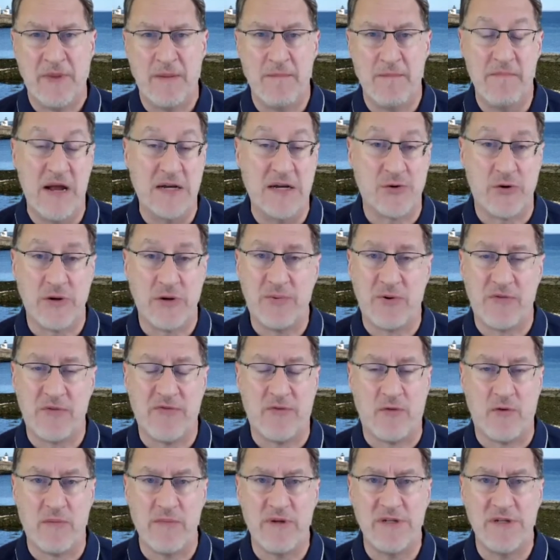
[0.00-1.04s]
Measuring
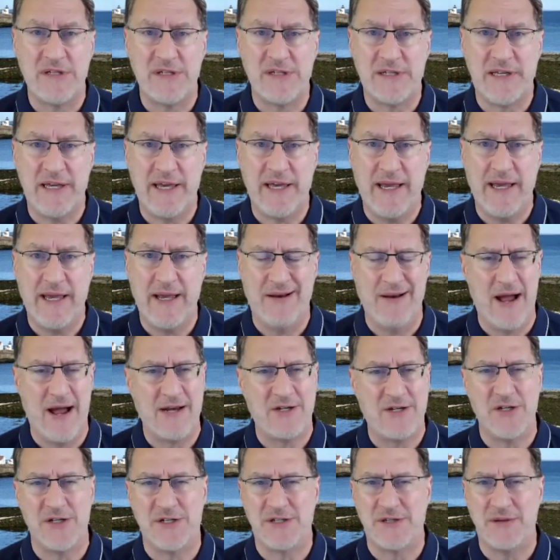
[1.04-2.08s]
performance is key, and not
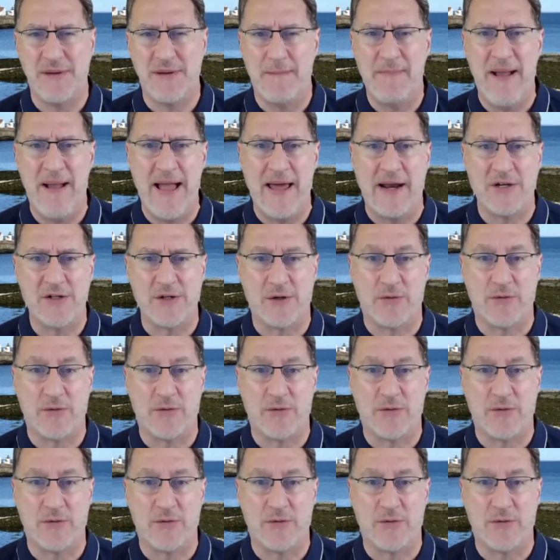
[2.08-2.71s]
just manager,